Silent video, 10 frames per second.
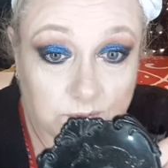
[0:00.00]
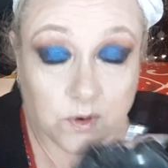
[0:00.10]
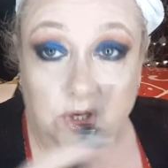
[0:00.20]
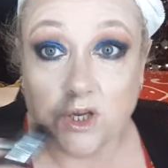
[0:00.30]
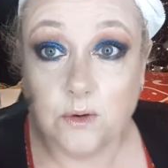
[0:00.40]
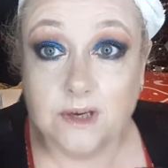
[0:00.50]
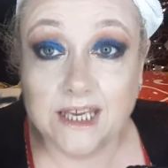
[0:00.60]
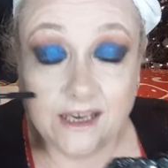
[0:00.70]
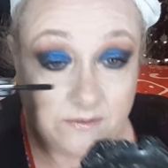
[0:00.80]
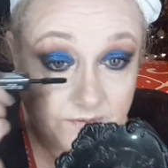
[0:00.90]
for you
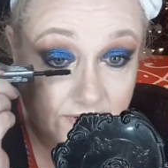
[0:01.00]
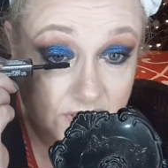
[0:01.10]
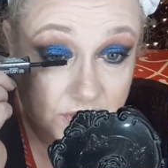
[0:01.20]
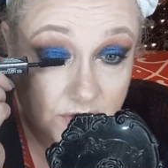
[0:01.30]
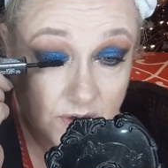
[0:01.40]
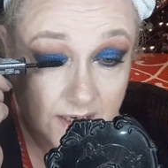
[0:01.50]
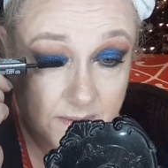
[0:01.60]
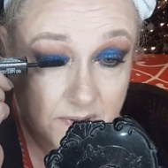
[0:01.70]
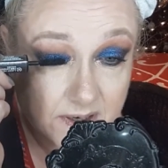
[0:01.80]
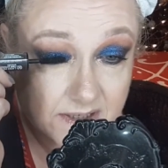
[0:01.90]
here very
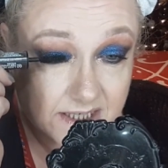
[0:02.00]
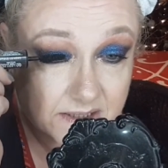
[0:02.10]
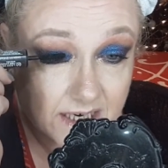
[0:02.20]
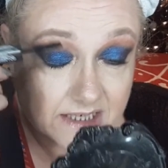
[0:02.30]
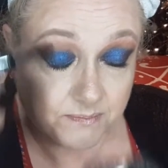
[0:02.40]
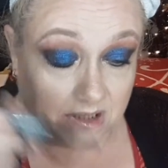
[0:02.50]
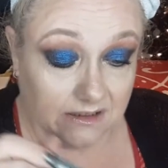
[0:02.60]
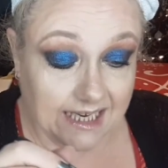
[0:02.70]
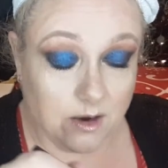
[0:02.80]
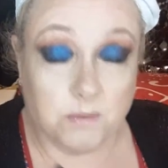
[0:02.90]
shortly, because it's
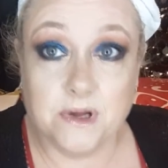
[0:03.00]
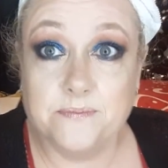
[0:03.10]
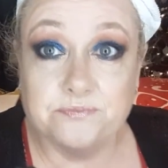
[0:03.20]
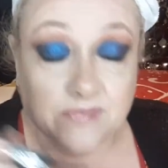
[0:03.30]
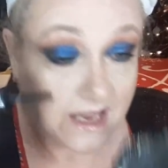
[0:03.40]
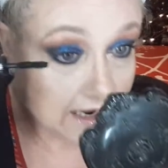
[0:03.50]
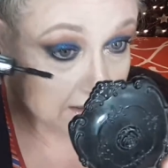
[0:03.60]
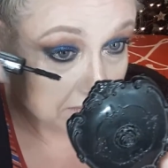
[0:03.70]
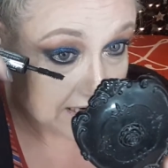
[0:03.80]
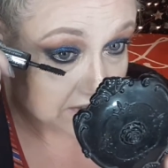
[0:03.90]
building up.
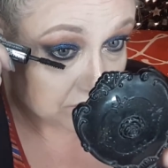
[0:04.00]
My